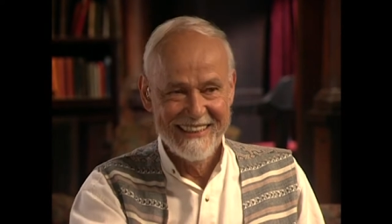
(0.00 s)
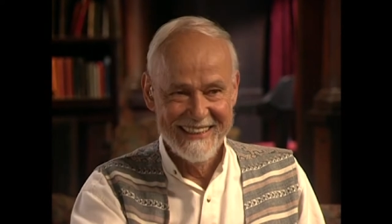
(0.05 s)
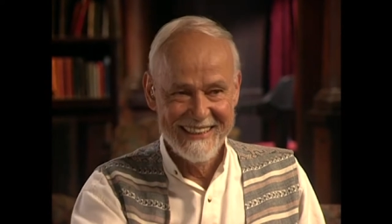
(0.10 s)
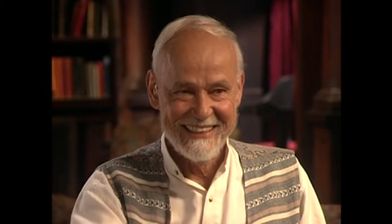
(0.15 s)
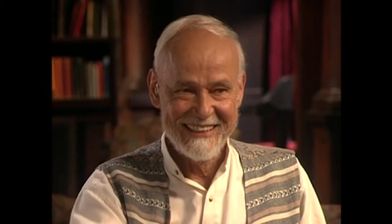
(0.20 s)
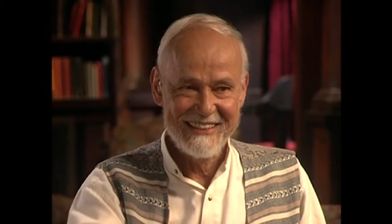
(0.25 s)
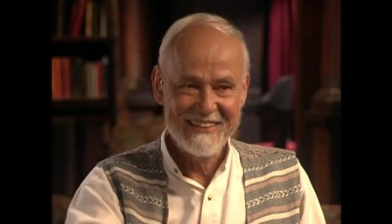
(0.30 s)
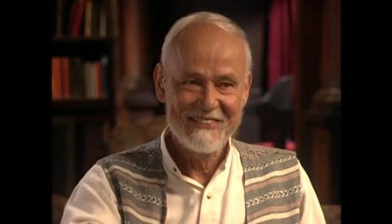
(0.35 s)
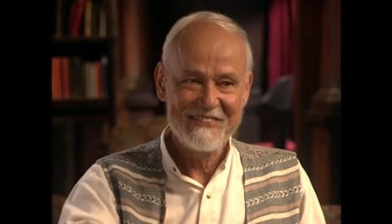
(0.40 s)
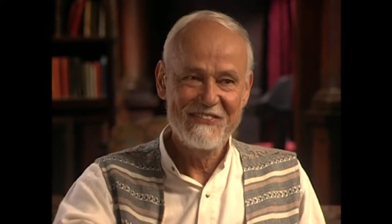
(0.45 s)

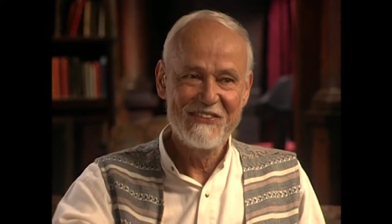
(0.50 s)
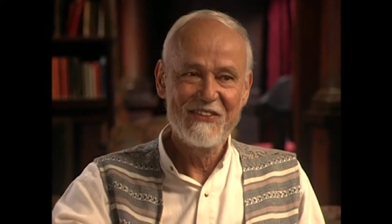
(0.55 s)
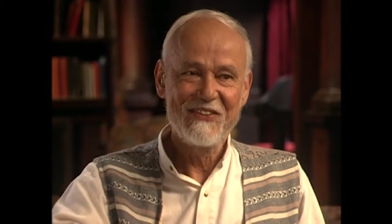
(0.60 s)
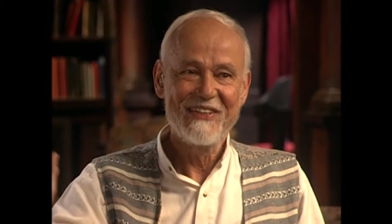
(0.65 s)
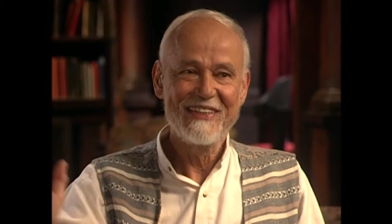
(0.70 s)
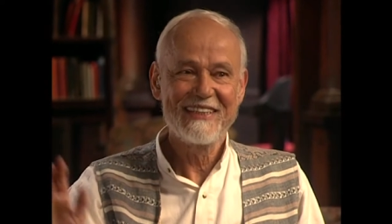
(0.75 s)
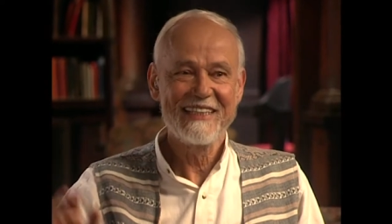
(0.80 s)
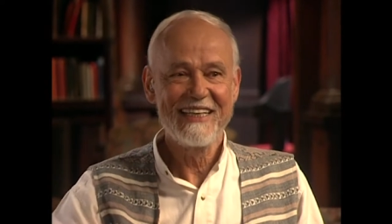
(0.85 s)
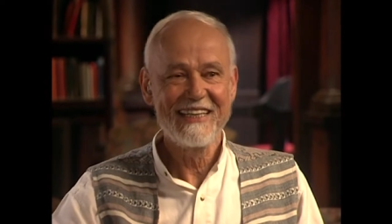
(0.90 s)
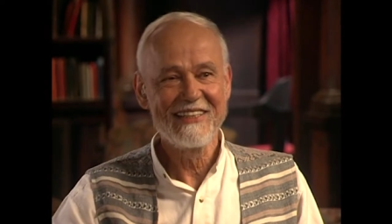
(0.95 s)
uh,
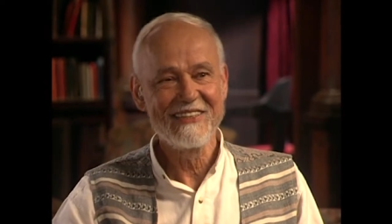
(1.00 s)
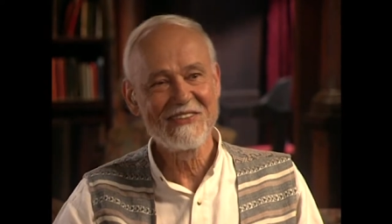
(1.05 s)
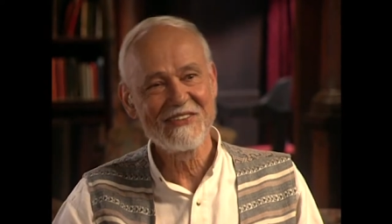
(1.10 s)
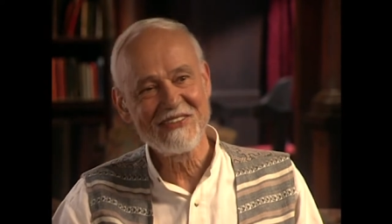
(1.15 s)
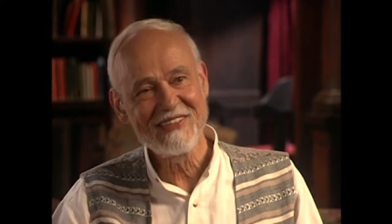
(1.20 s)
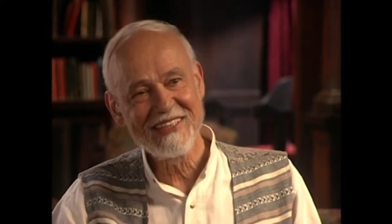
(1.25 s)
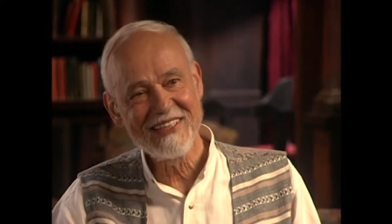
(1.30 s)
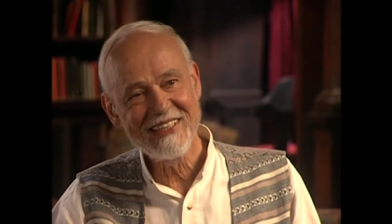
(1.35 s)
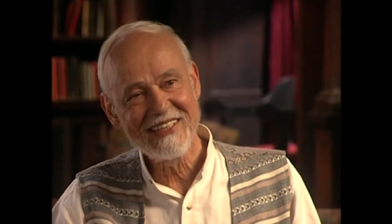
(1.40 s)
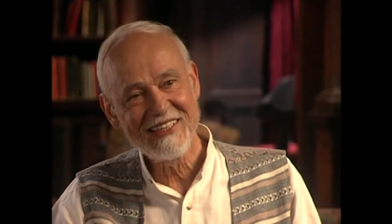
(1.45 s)
fall
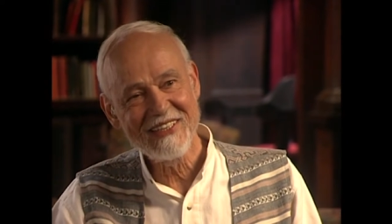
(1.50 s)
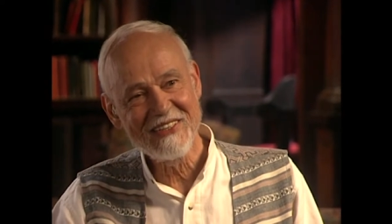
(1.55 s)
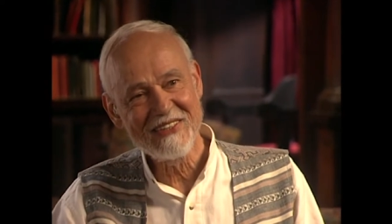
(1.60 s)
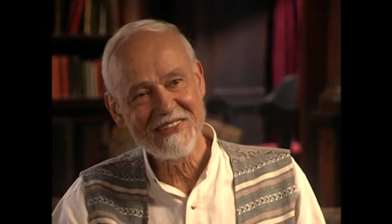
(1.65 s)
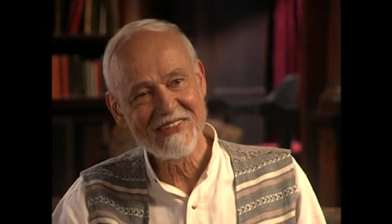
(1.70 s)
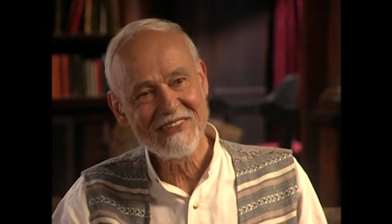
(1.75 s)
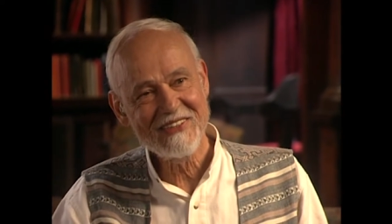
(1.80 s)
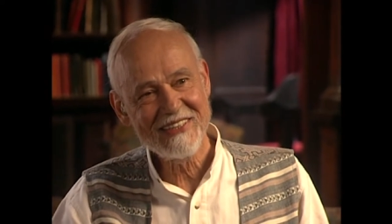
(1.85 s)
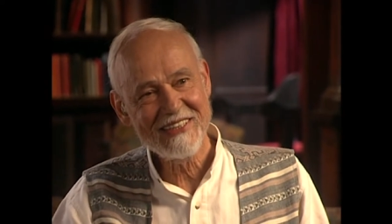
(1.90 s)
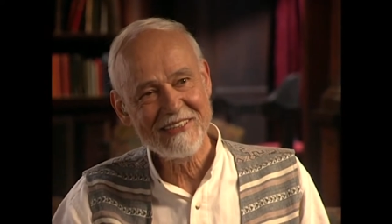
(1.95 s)
down to the
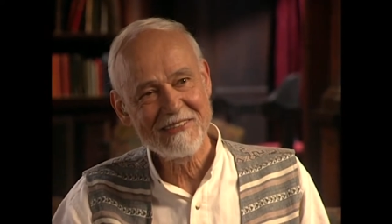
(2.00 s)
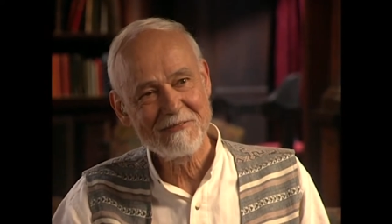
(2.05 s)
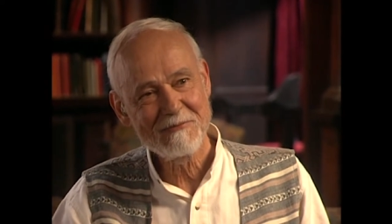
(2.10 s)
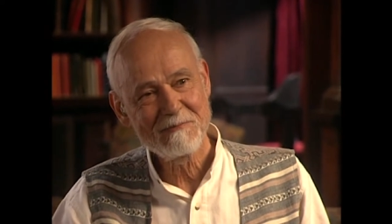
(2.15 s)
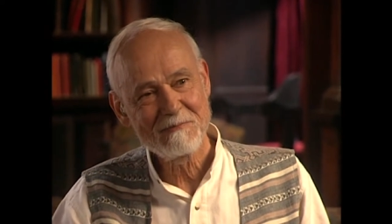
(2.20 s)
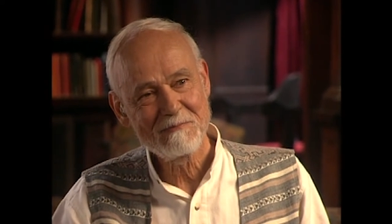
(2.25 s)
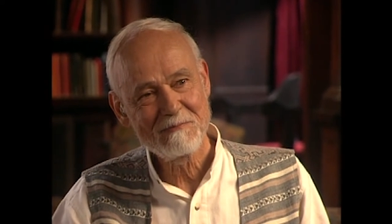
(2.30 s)
earth.